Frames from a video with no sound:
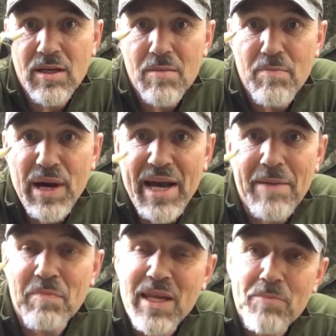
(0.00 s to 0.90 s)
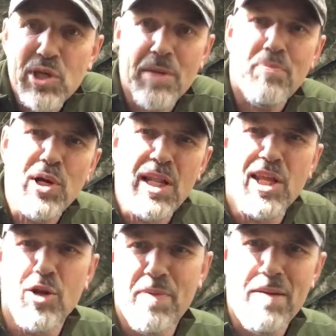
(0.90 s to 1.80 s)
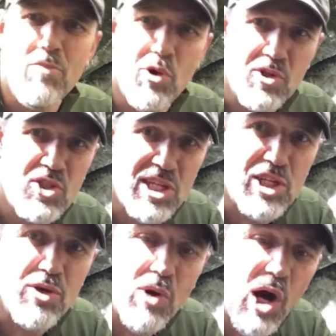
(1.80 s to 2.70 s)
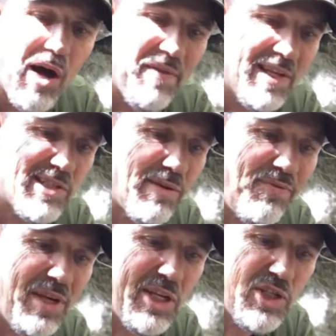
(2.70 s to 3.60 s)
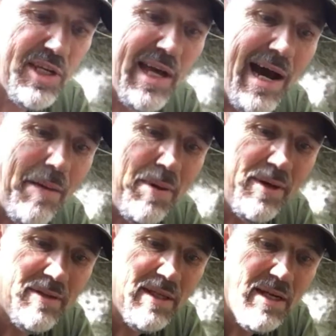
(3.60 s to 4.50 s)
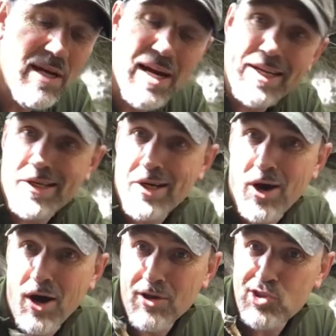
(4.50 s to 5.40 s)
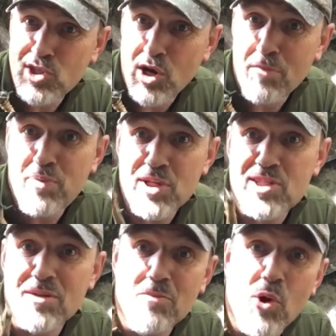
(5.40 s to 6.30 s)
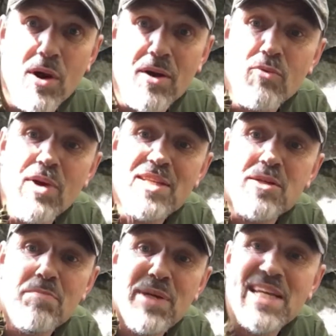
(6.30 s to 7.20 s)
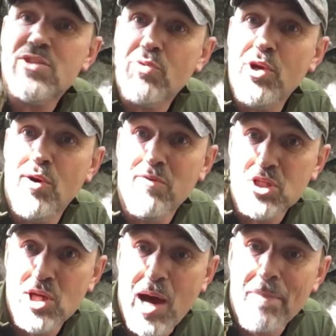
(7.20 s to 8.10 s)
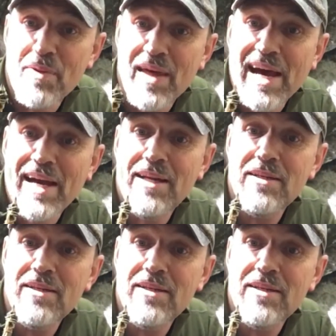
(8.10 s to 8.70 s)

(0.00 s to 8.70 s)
but I'm going to put a little bit more sinew on this to finish it up. I can also put some more resin pitch right over top of that.